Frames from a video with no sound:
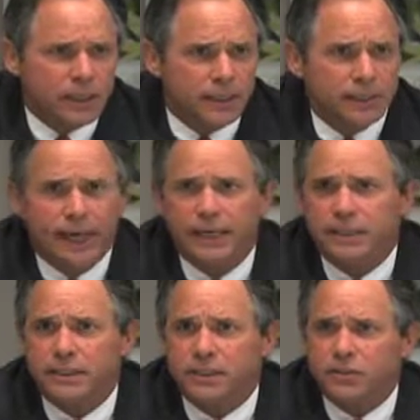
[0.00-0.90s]
and that
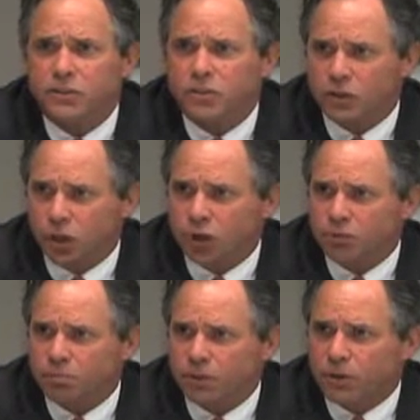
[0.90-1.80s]
is the
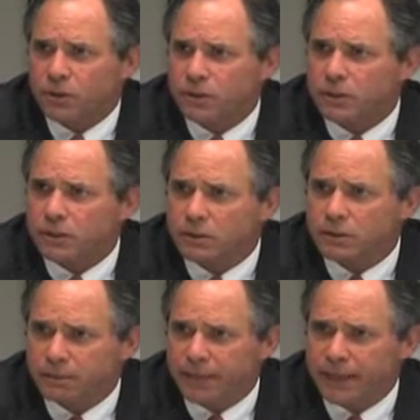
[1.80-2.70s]
Clarksburg
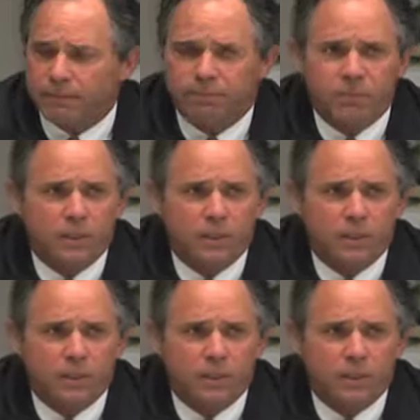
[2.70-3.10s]
debate.